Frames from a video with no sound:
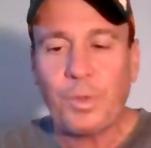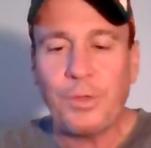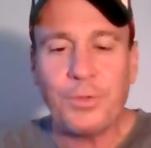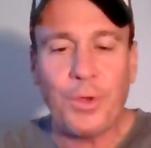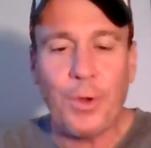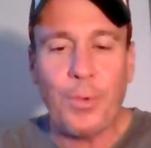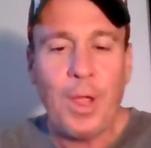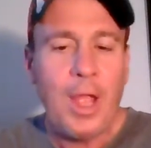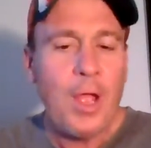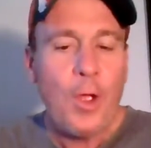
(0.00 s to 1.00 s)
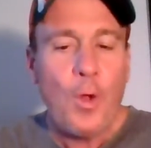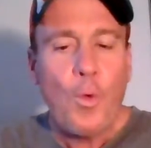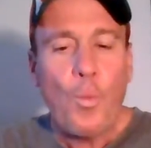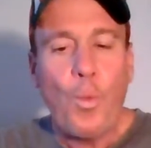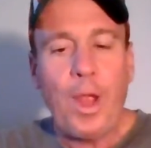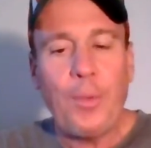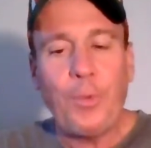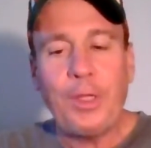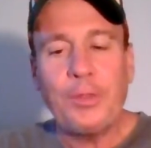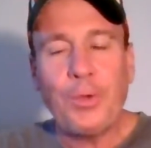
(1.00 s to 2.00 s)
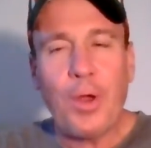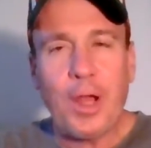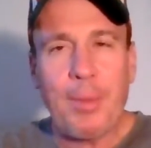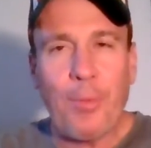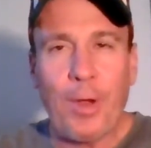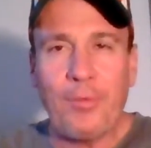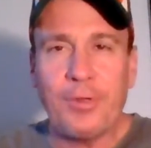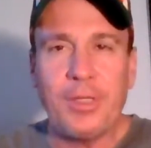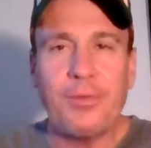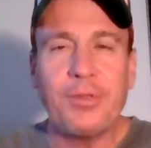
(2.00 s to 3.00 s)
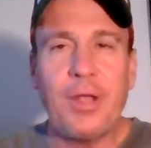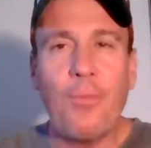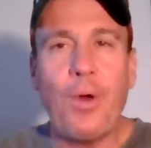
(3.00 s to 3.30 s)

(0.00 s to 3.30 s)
So when we talk about wide receivers, now